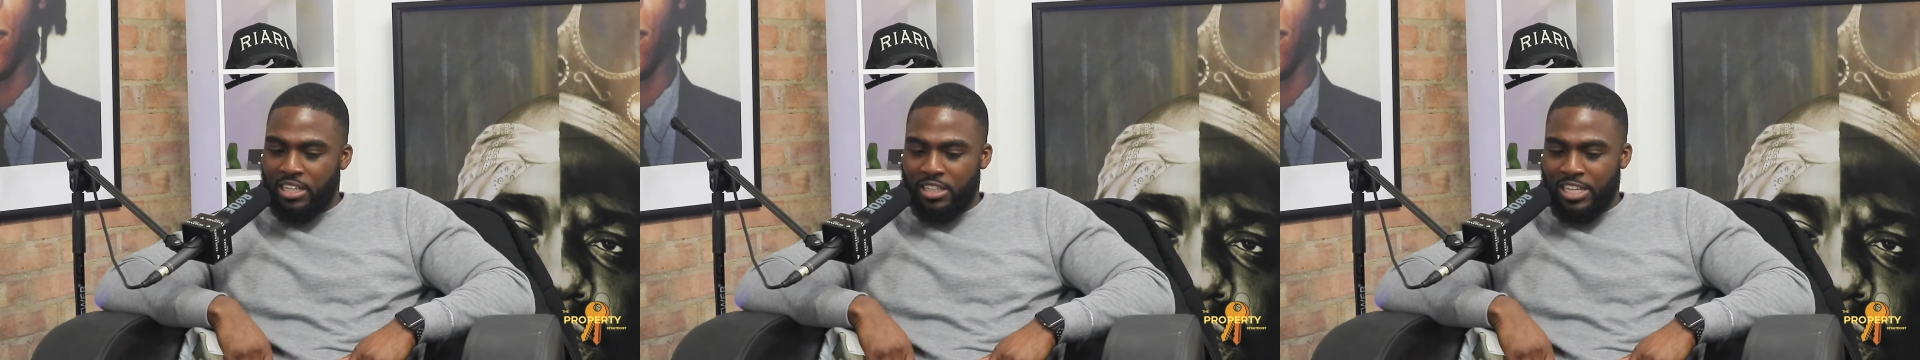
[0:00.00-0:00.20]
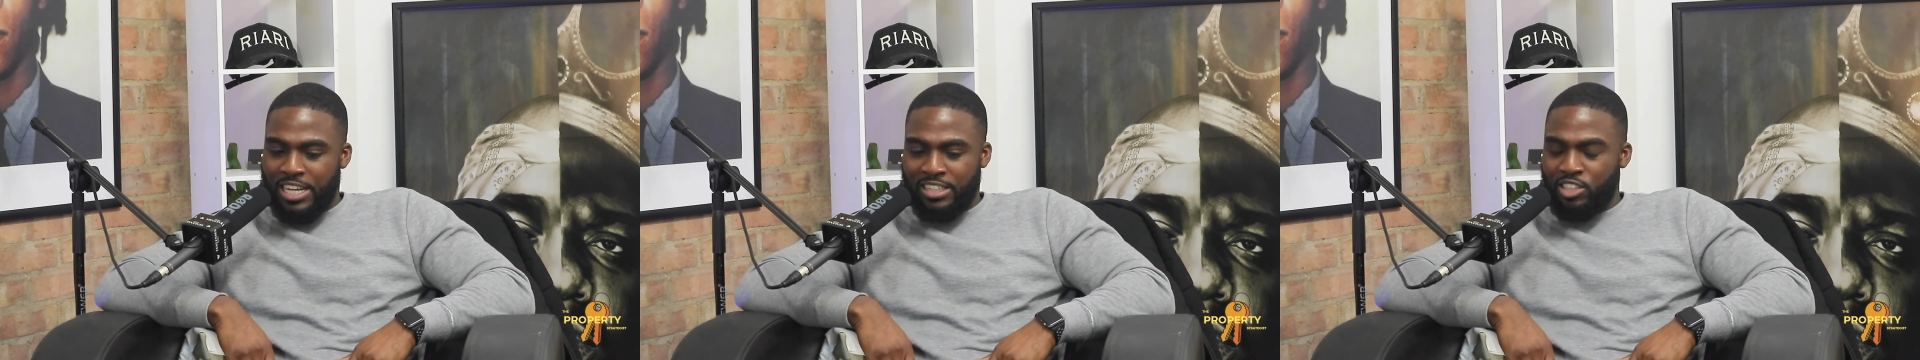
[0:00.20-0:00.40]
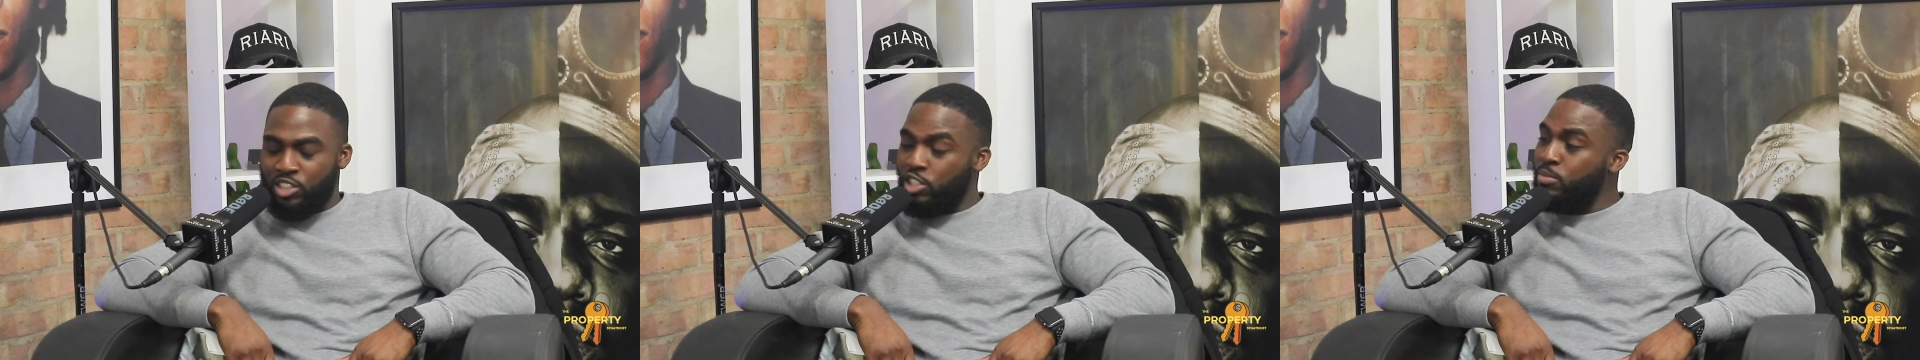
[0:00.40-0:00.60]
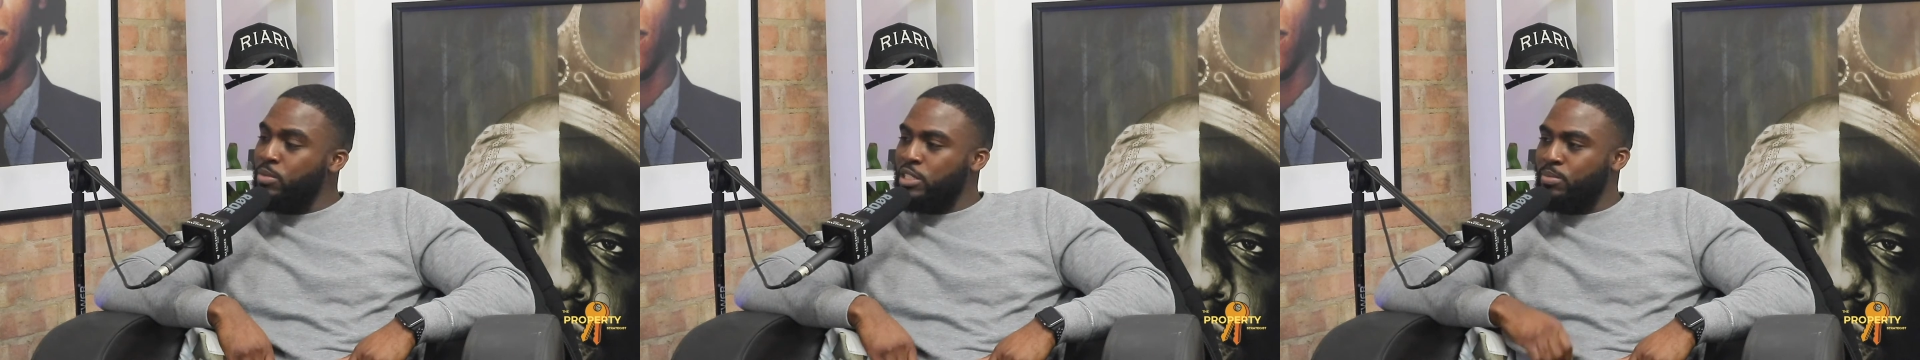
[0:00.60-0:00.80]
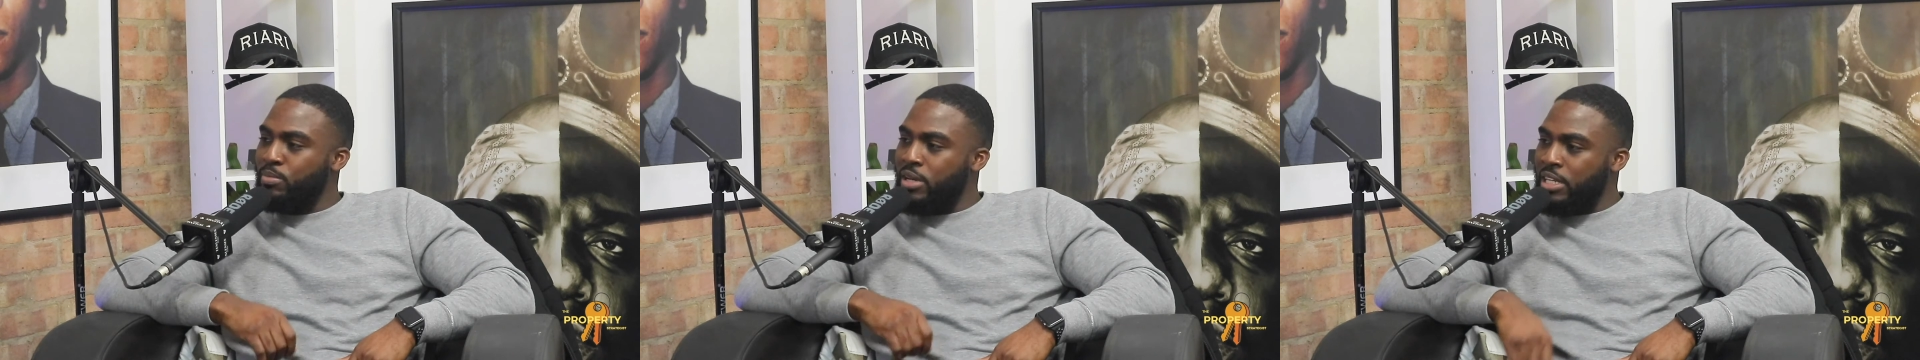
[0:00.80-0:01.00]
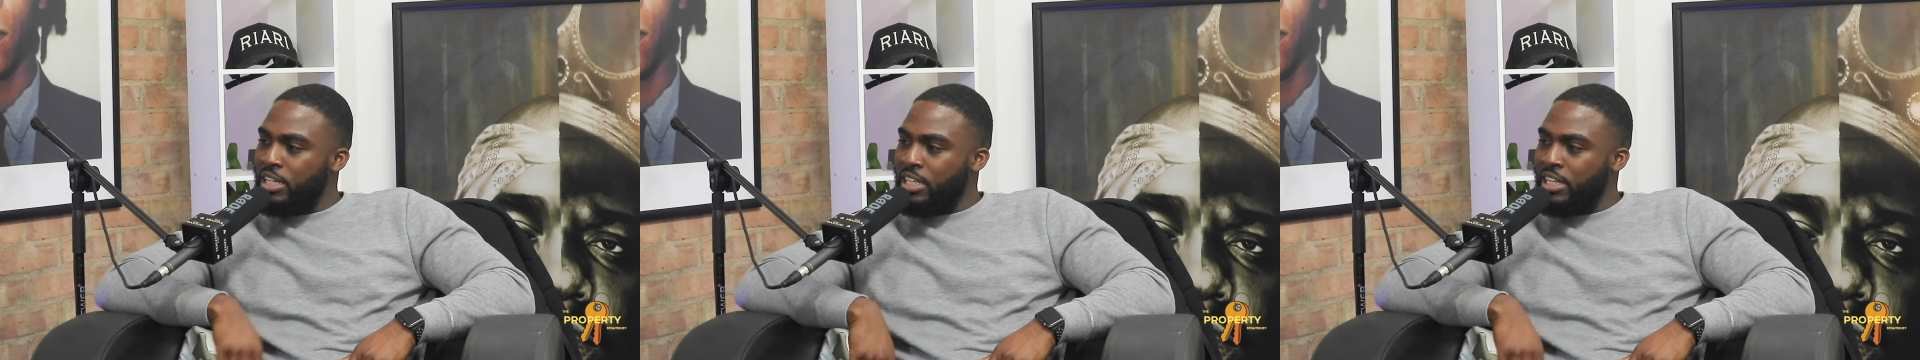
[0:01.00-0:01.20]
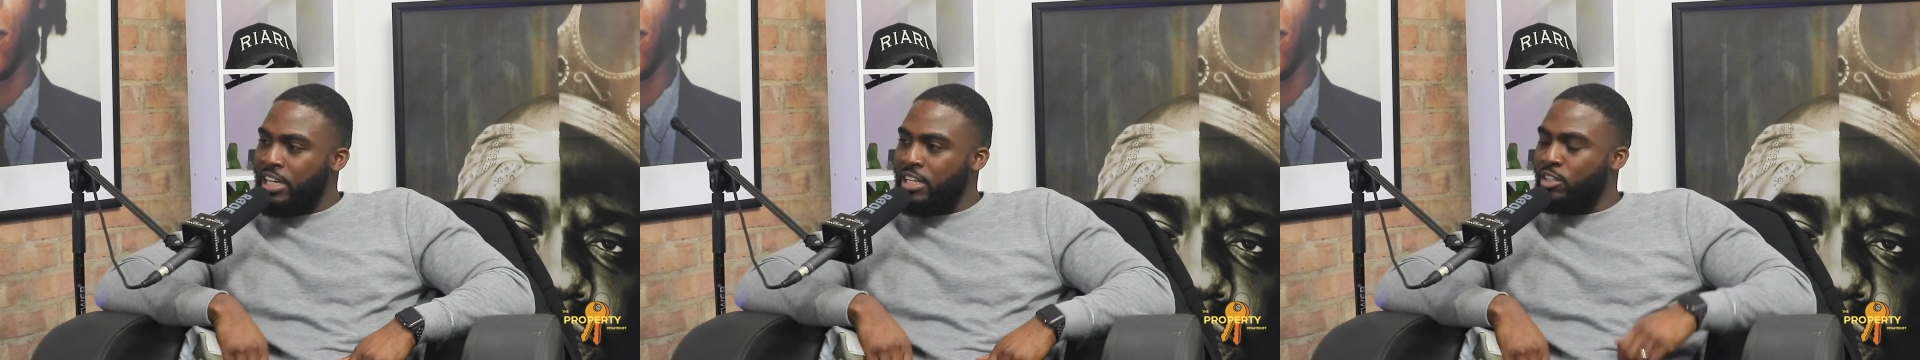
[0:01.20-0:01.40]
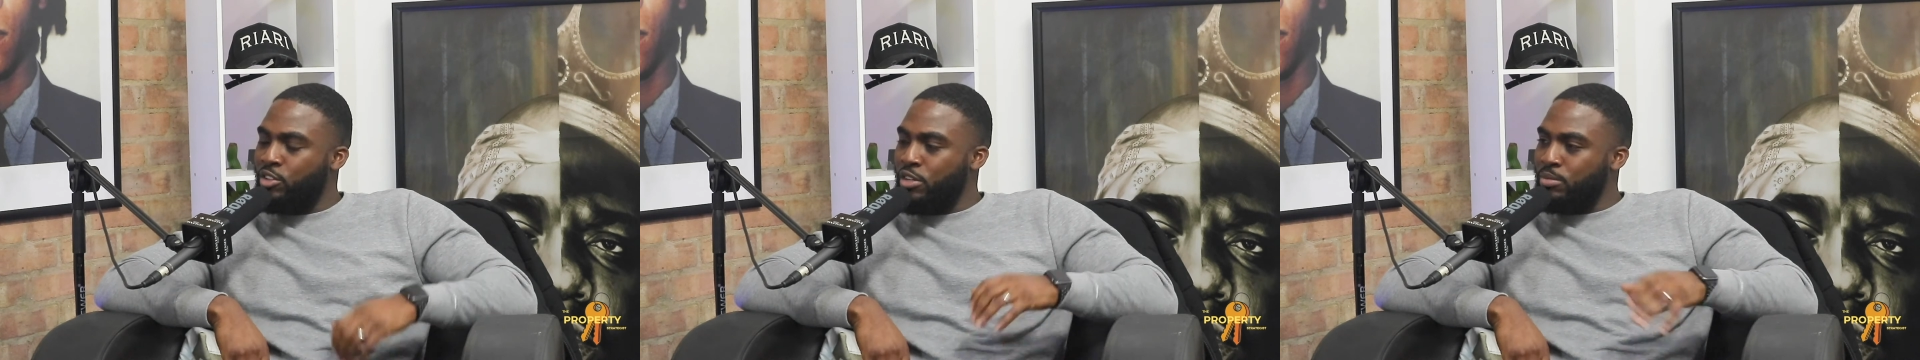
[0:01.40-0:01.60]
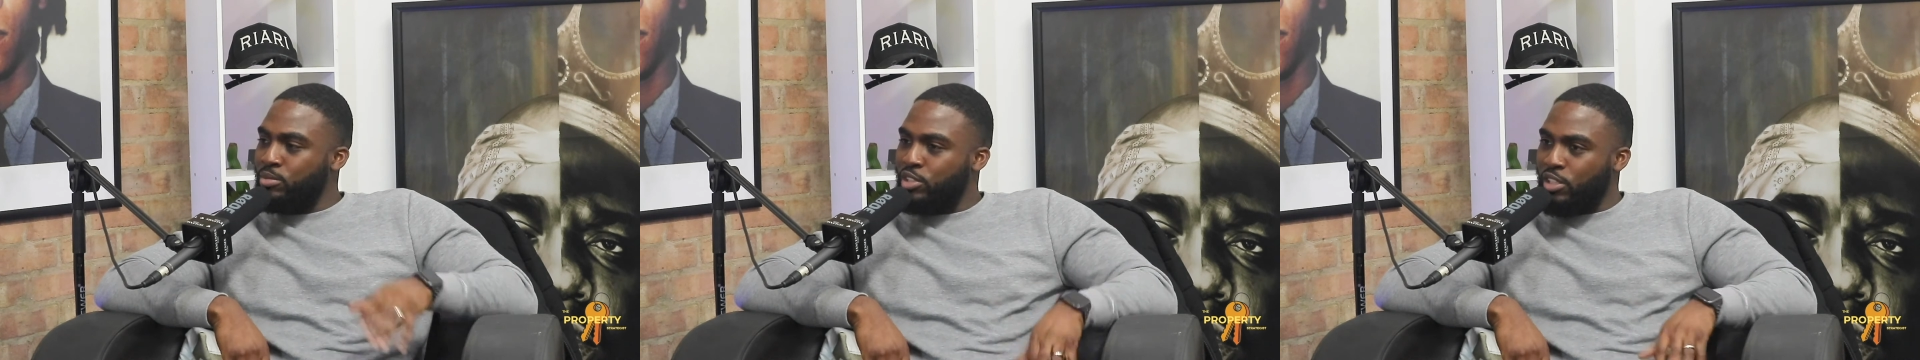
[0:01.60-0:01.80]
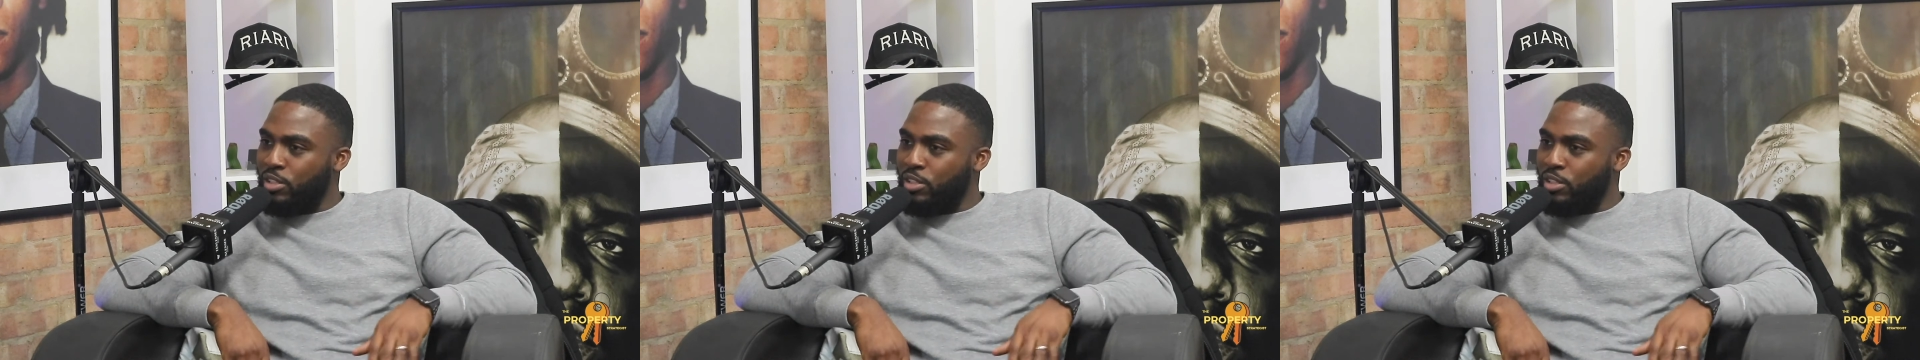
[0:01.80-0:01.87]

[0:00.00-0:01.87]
Like, there's so much money in crypto.